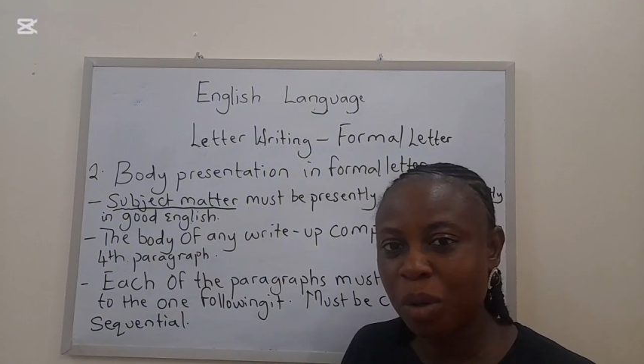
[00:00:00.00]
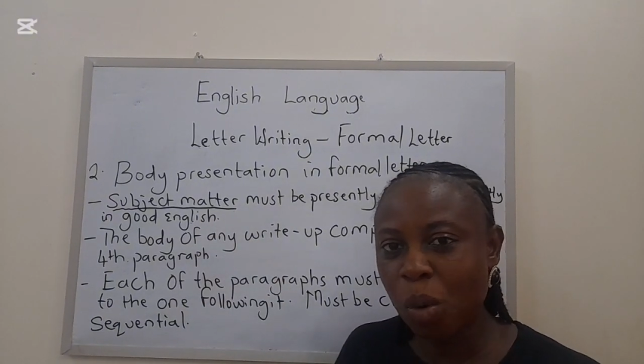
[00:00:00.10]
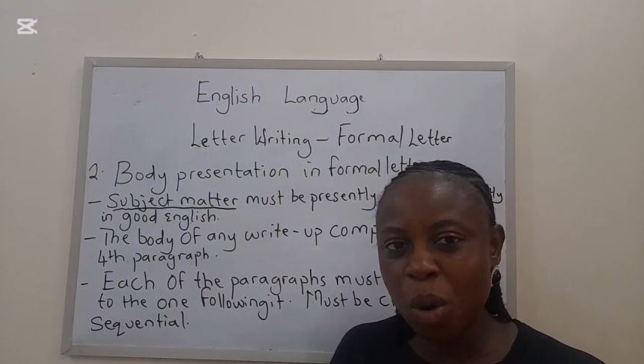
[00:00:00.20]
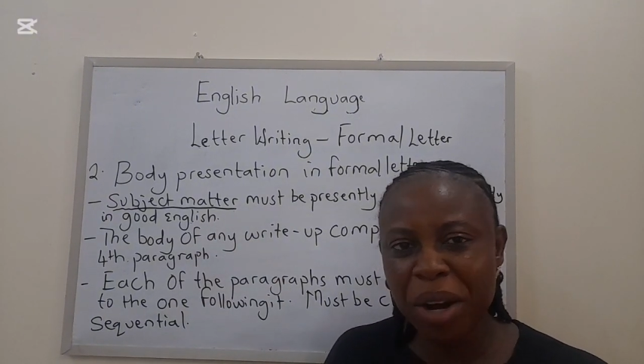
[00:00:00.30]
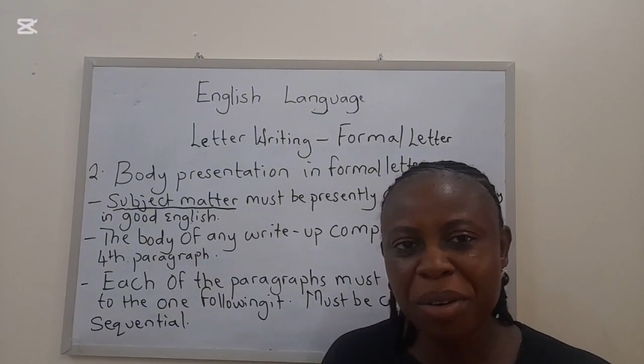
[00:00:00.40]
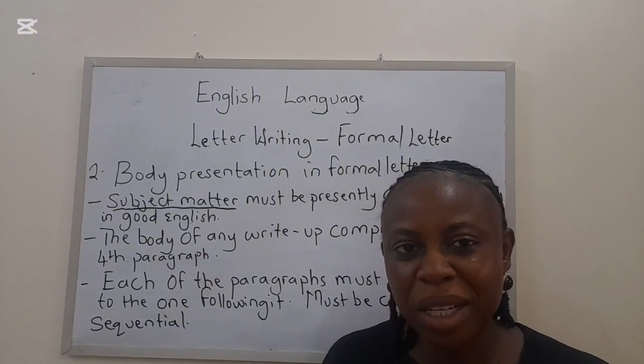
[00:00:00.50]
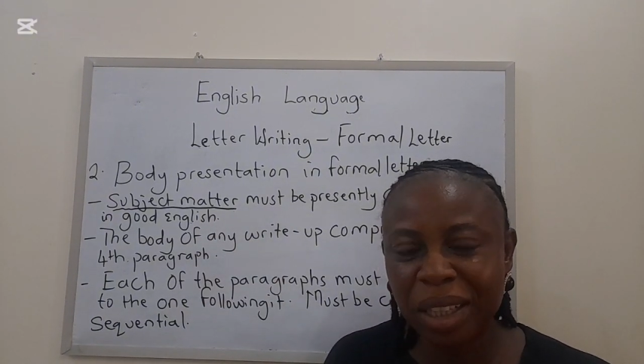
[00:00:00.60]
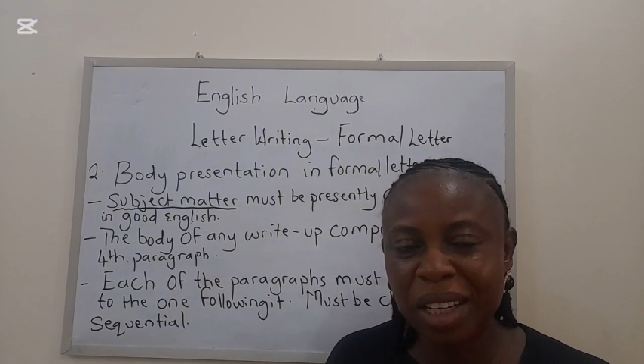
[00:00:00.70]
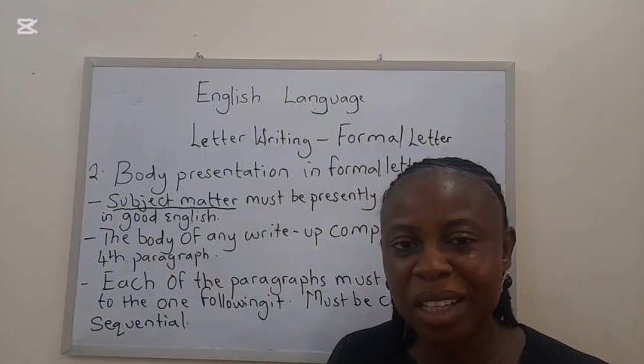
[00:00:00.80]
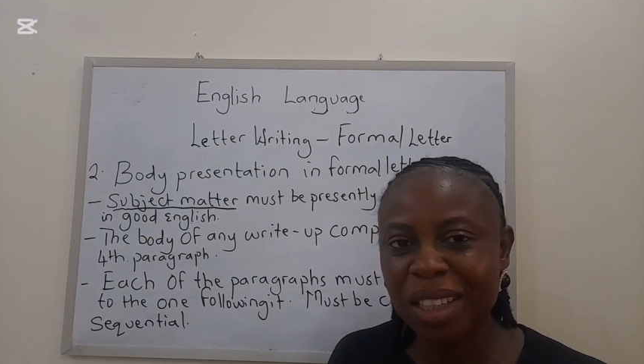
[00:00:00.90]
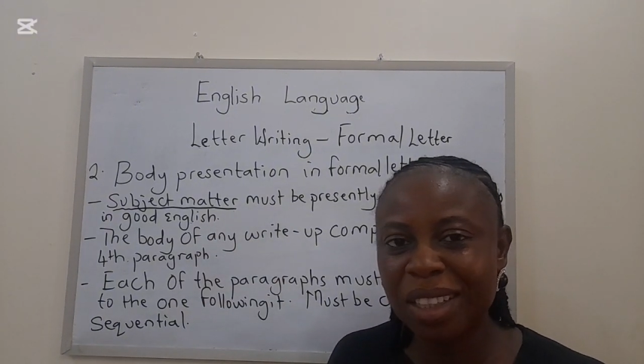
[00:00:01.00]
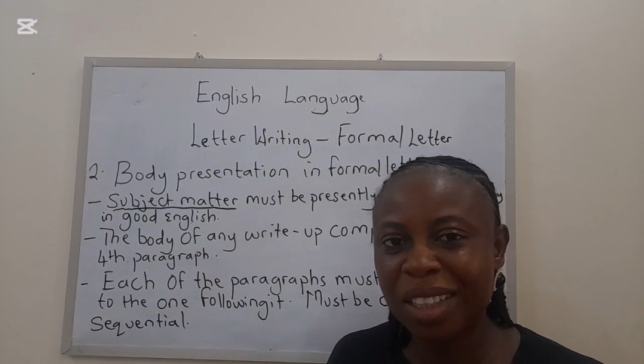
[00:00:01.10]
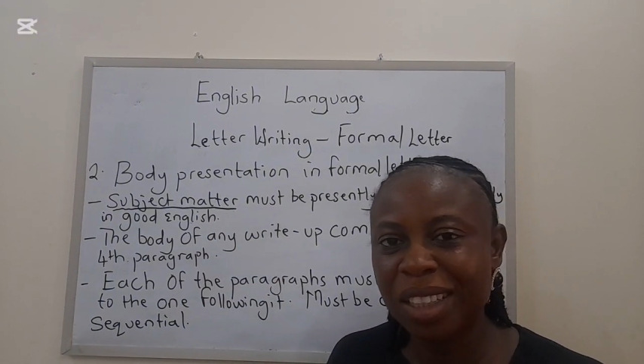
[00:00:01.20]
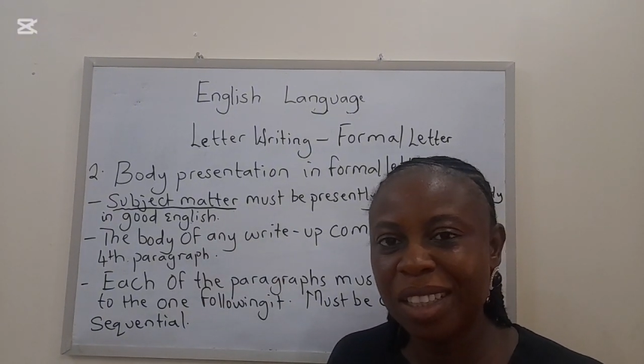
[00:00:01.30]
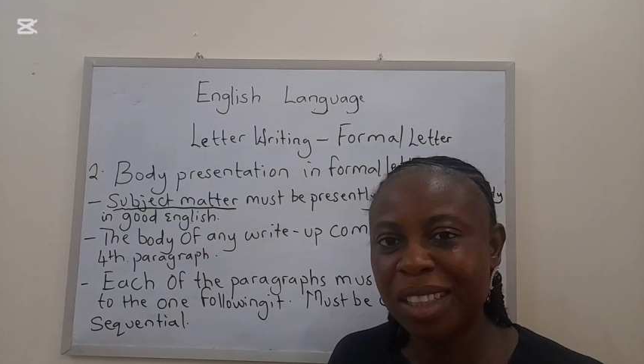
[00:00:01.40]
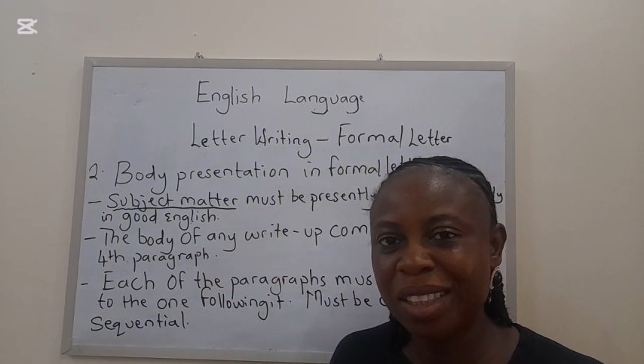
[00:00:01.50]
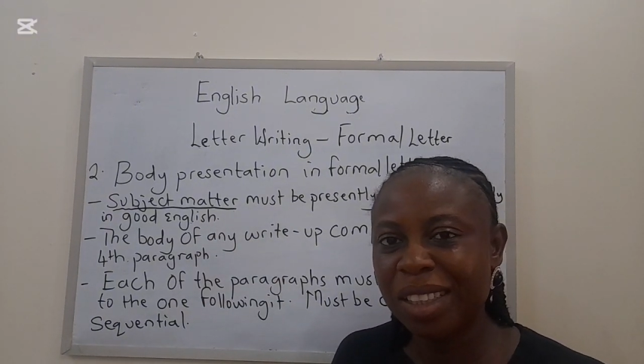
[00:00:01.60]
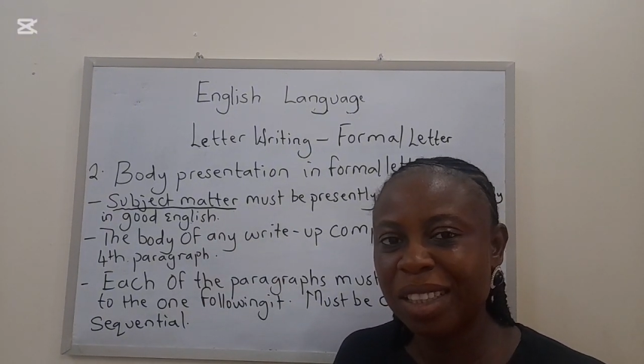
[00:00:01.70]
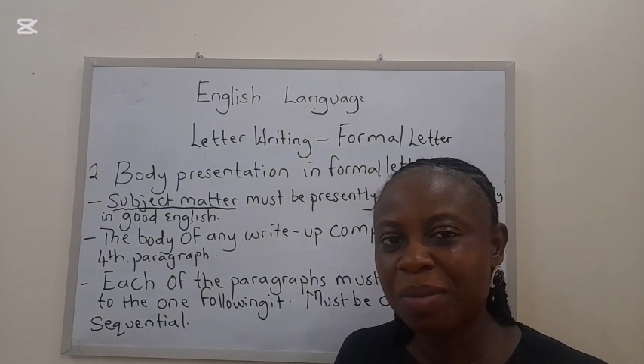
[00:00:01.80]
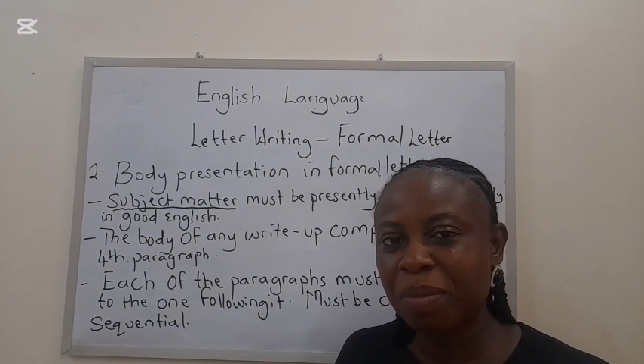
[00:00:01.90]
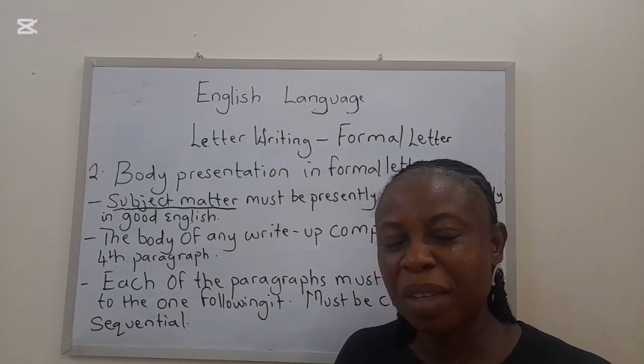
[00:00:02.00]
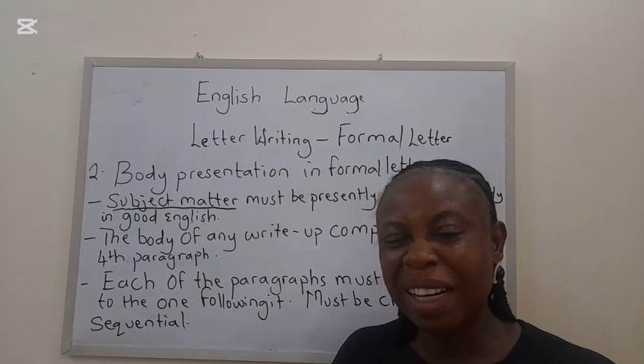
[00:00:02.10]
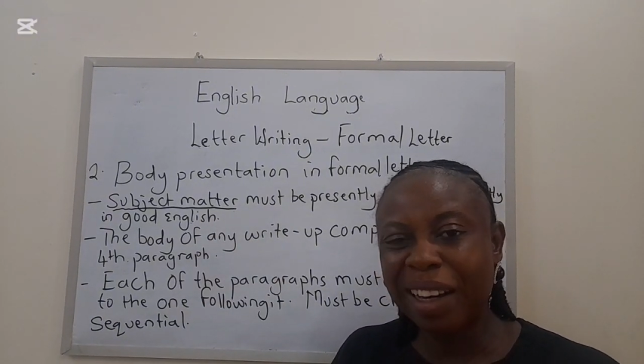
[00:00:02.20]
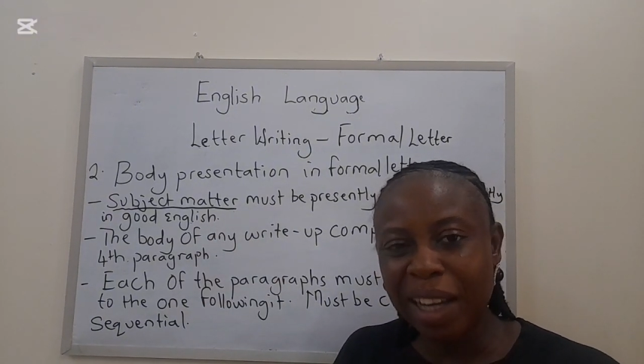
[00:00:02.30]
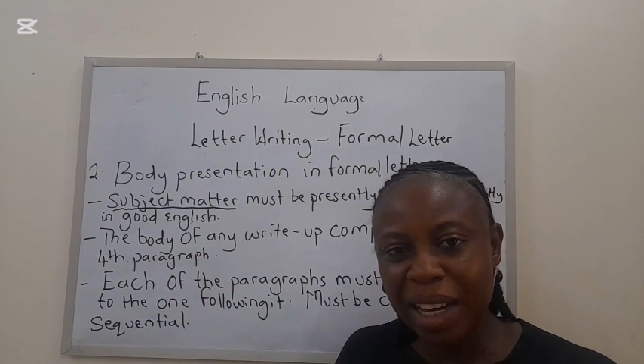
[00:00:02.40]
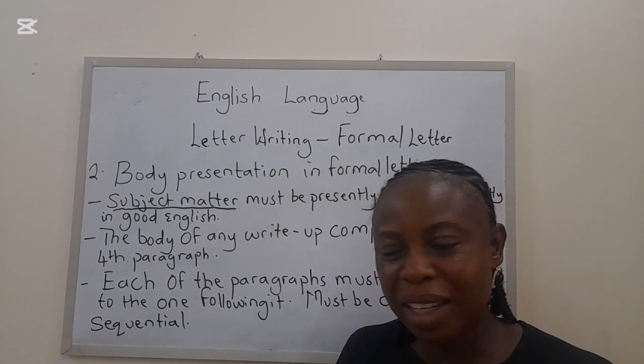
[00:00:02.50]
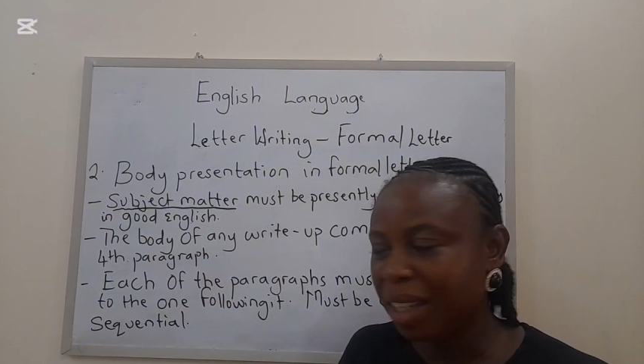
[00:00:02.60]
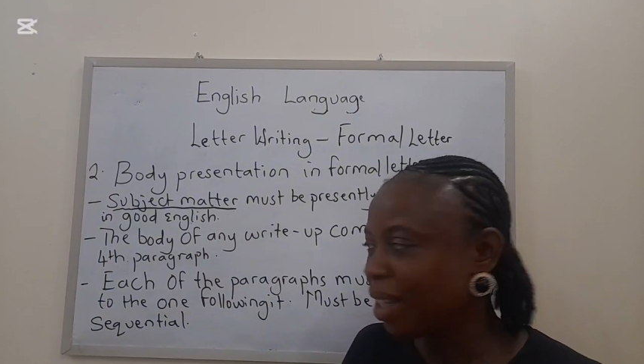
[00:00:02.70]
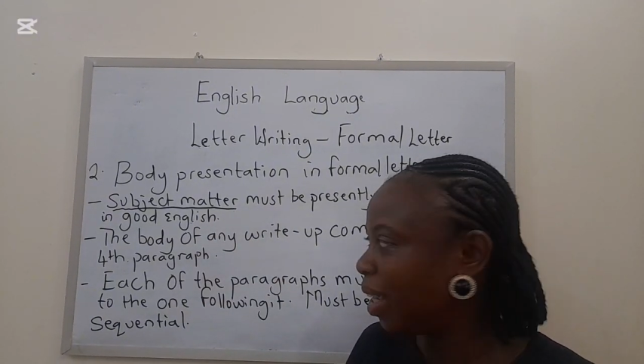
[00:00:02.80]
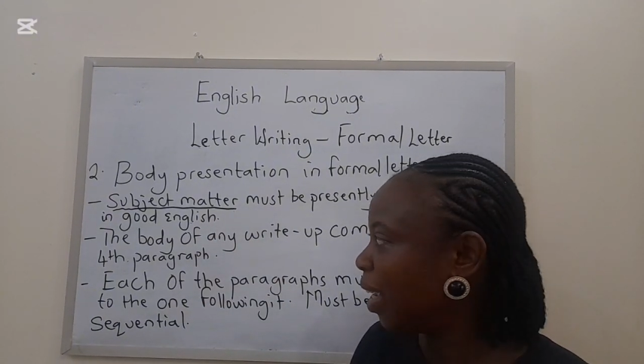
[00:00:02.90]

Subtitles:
coherently, clearly,